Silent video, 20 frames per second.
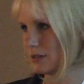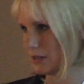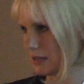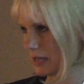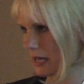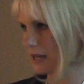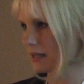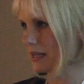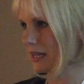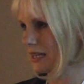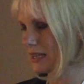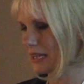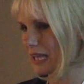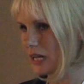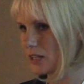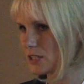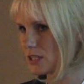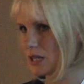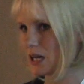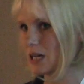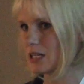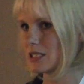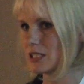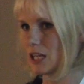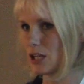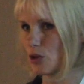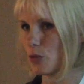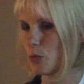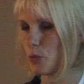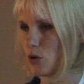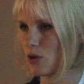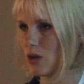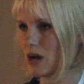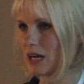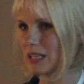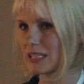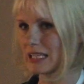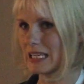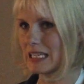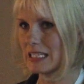that tells us that the
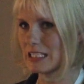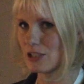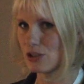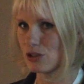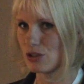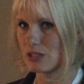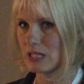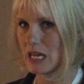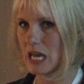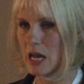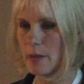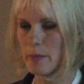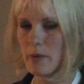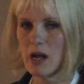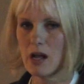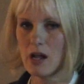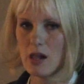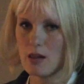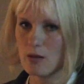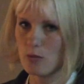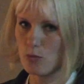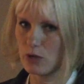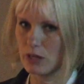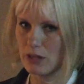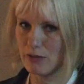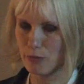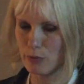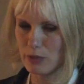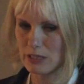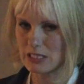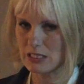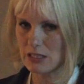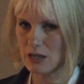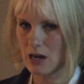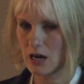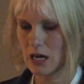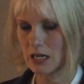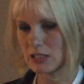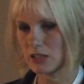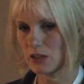product is to say, what if we
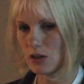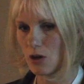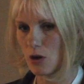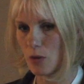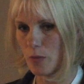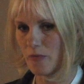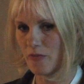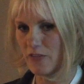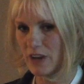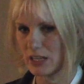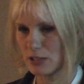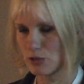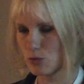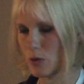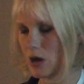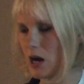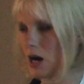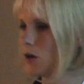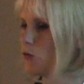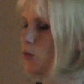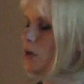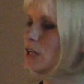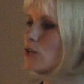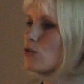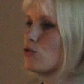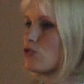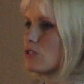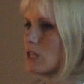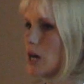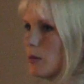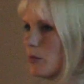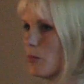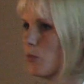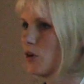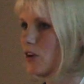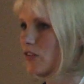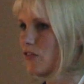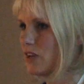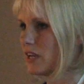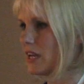start phase 1, we do some
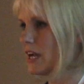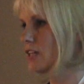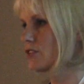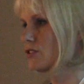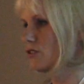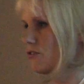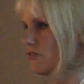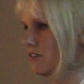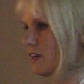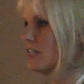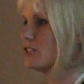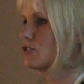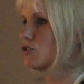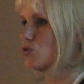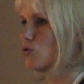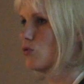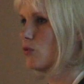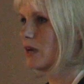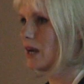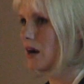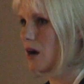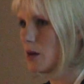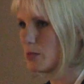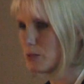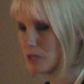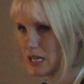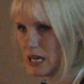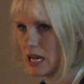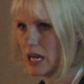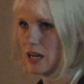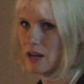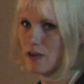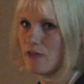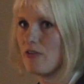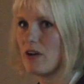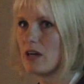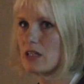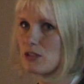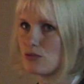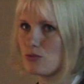modification, phase 2, we are upscaling,
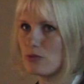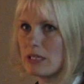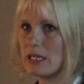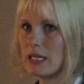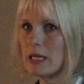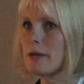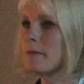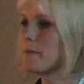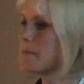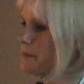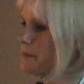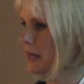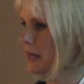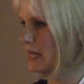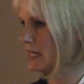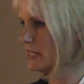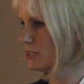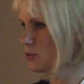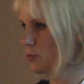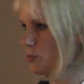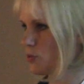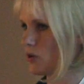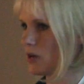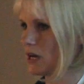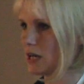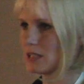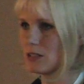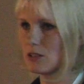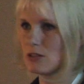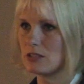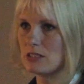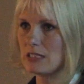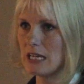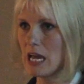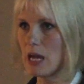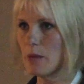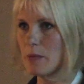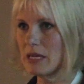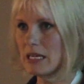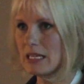phase 3, is the product
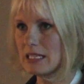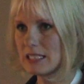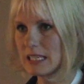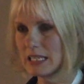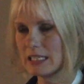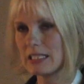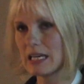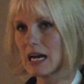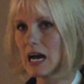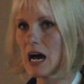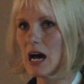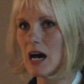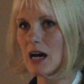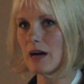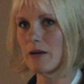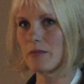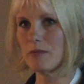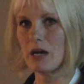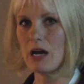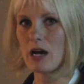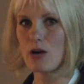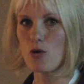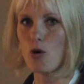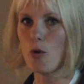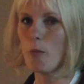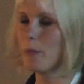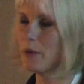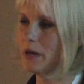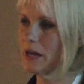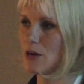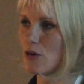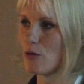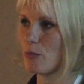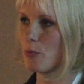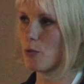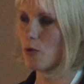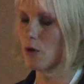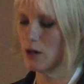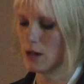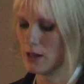safe? Is it
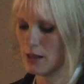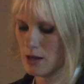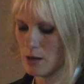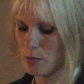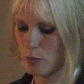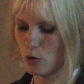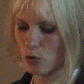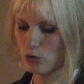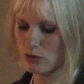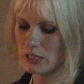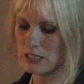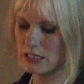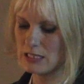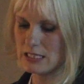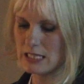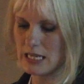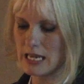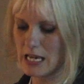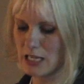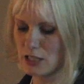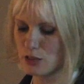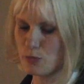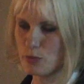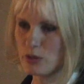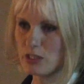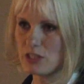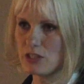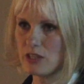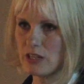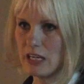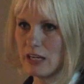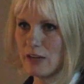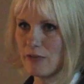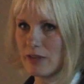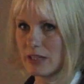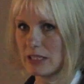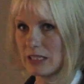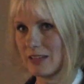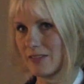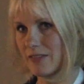comparable? Potency, expression,
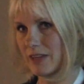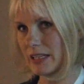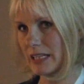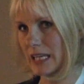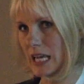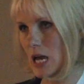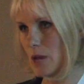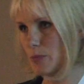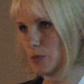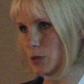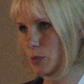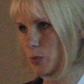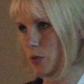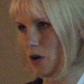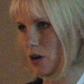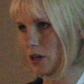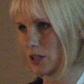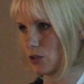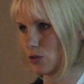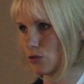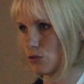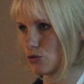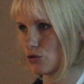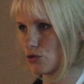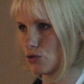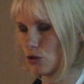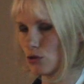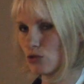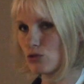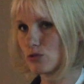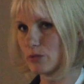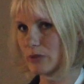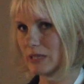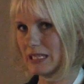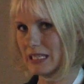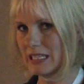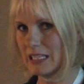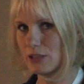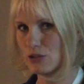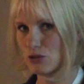infectivity, empty particles, those we
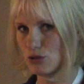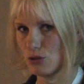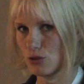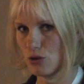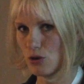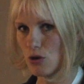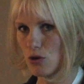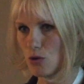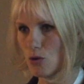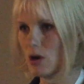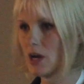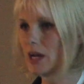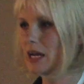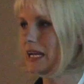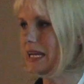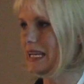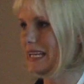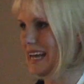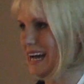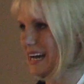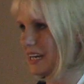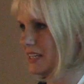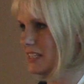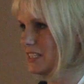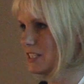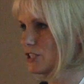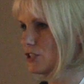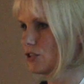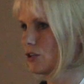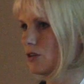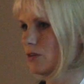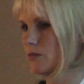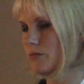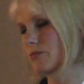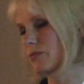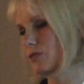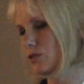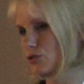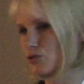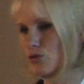need to know in addition
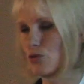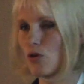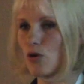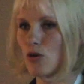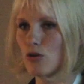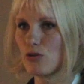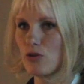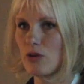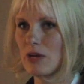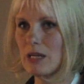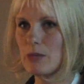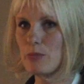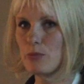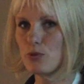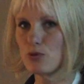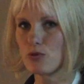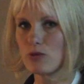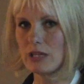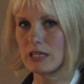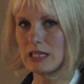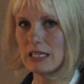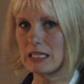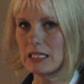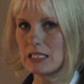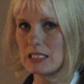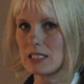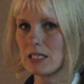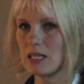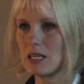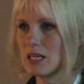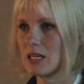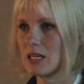to all the impurities.